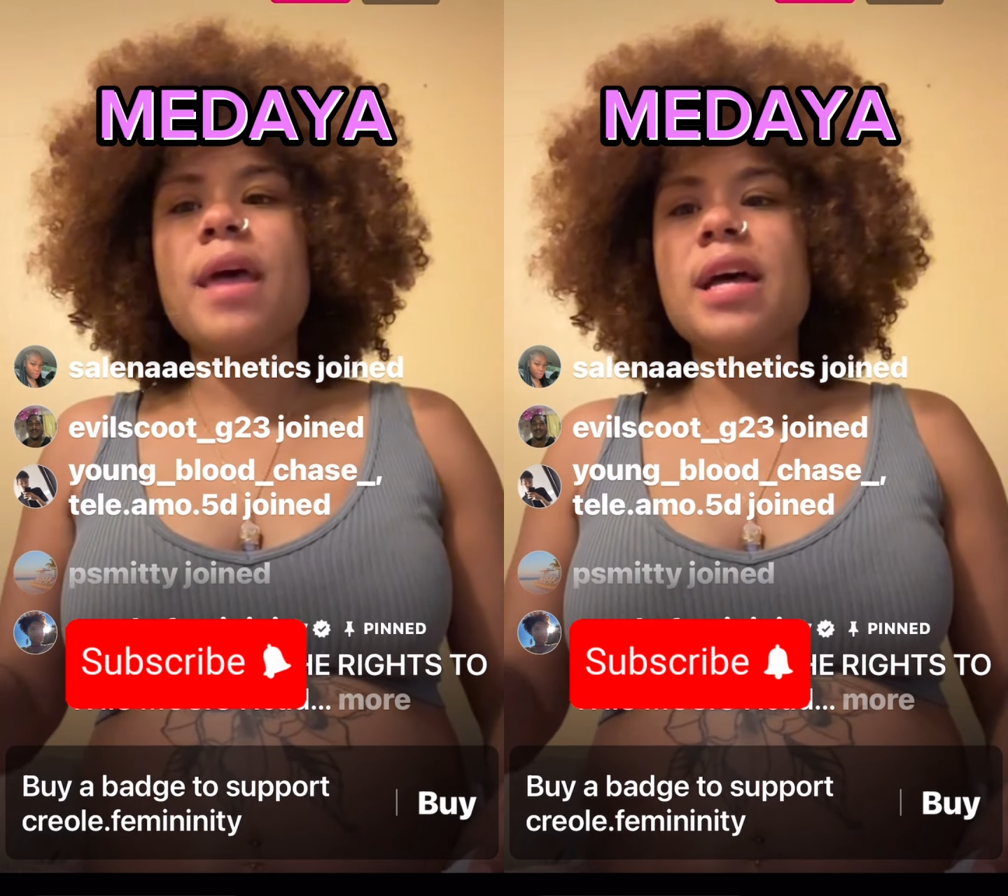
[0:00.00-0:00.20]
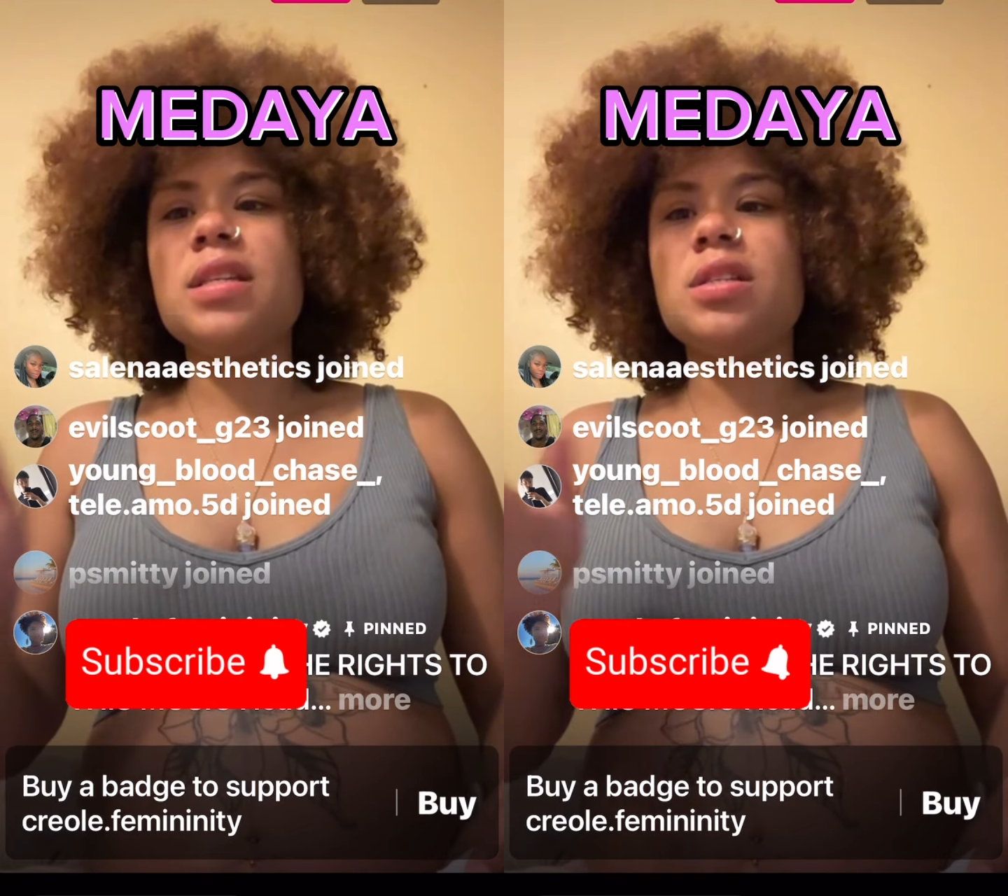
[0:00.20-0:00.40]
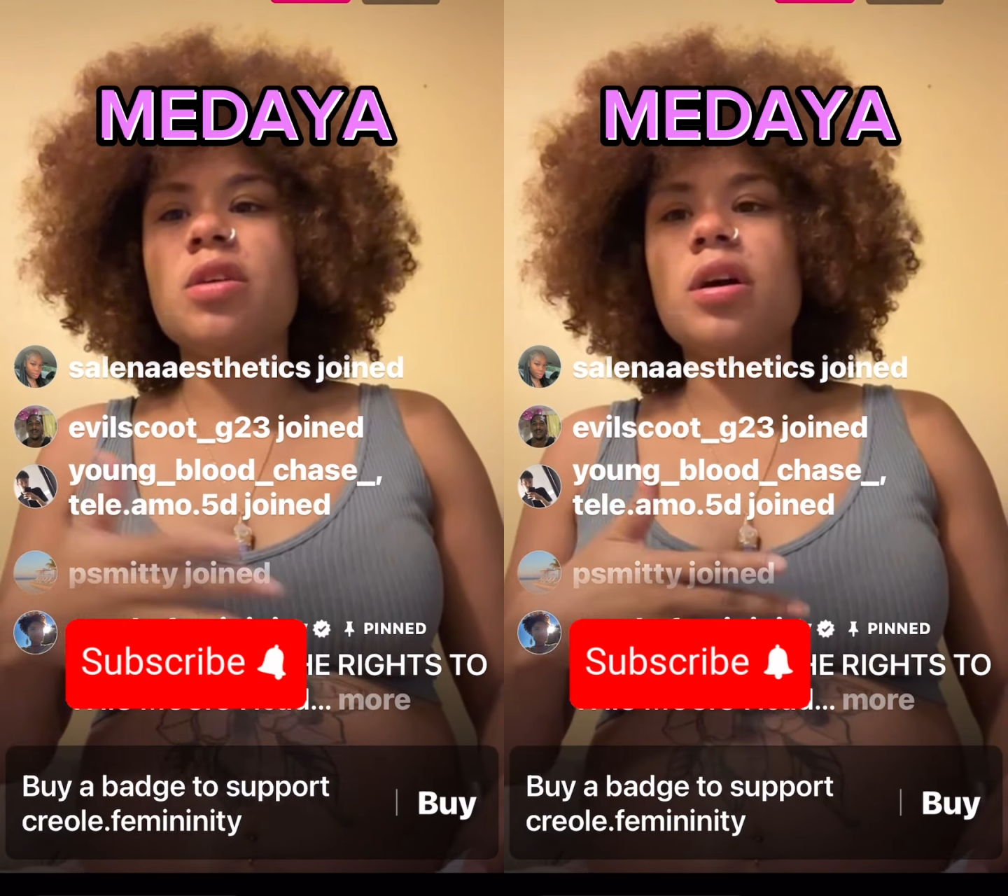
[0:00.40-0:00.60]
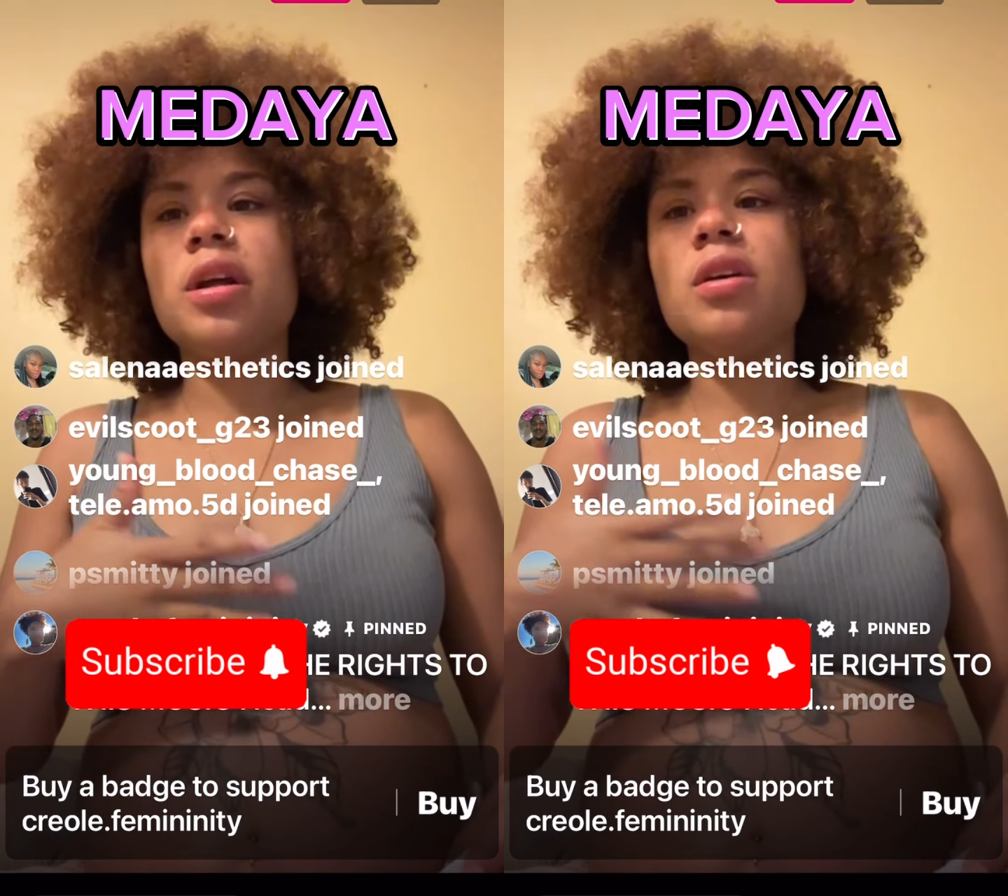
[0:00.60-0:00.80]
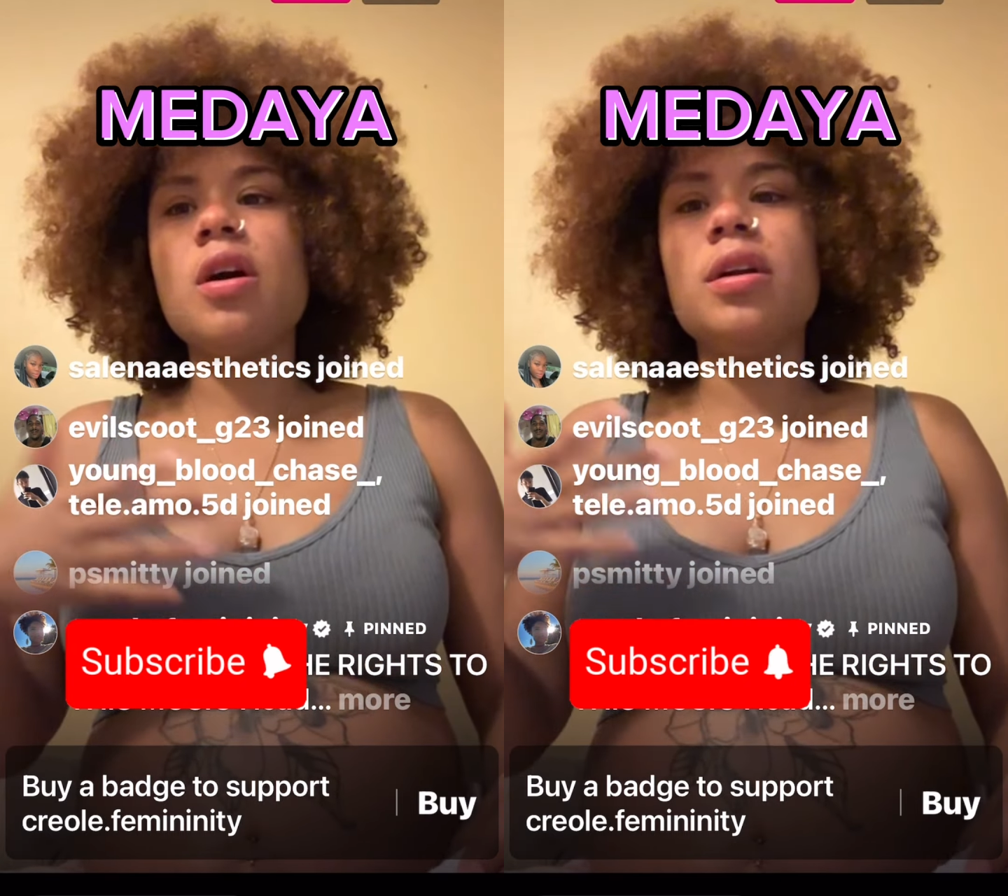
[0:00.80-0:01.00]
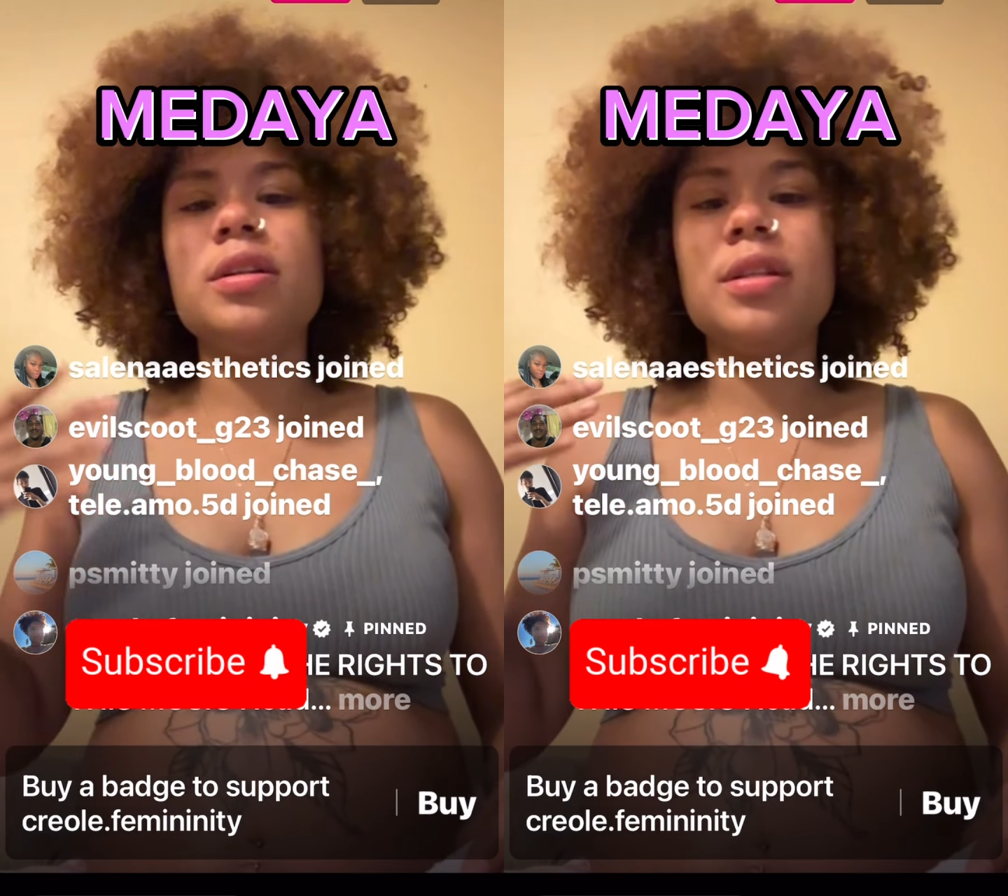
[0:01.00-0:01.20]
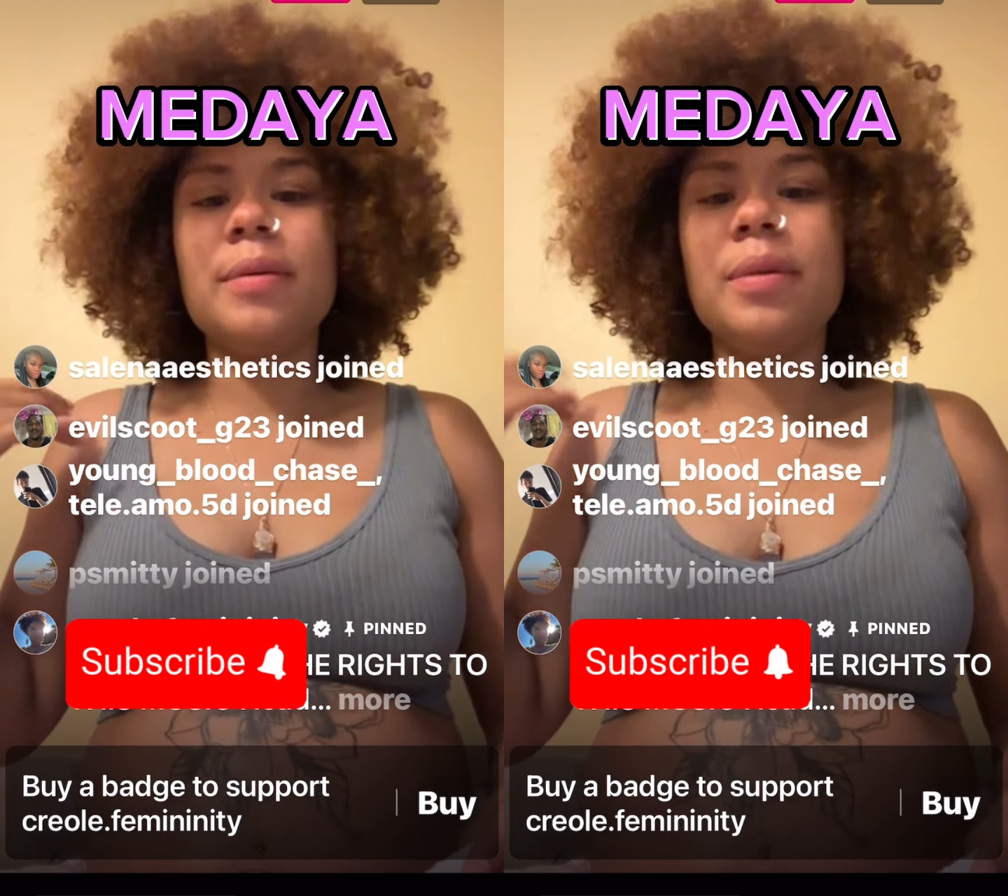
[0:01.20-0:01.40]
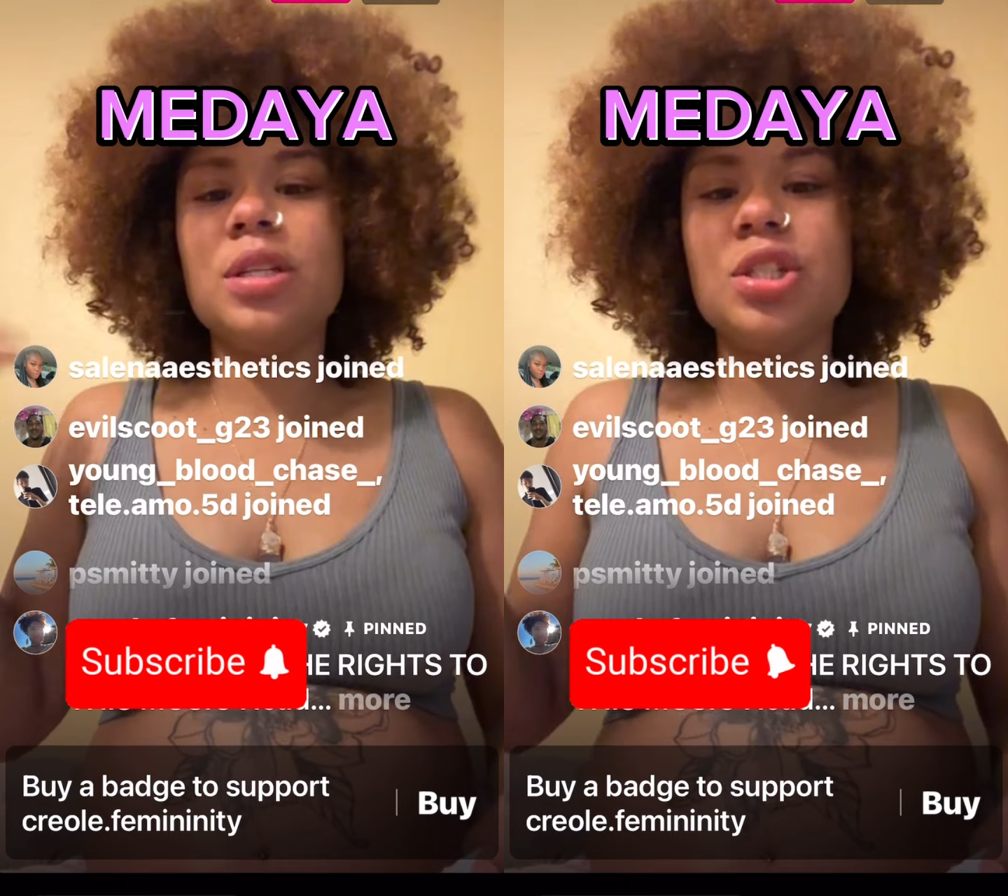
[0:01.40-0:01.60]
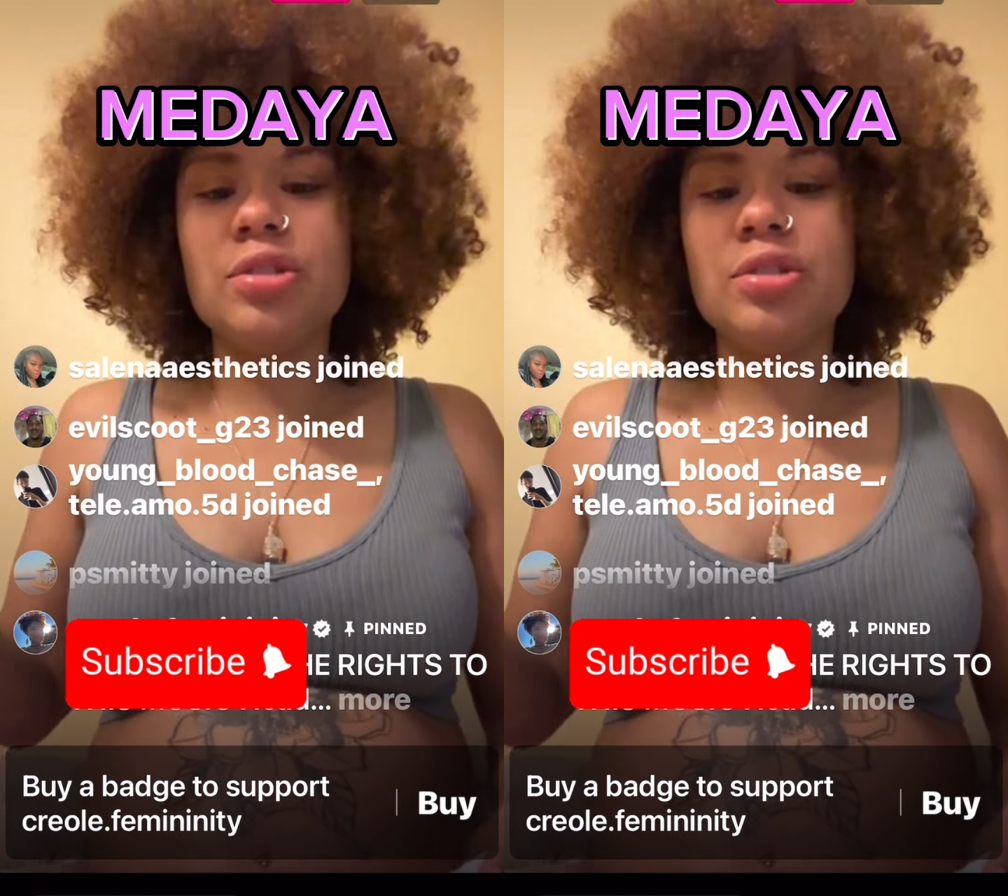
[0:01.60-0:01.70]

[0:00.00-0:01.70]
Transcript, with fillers: has started calling them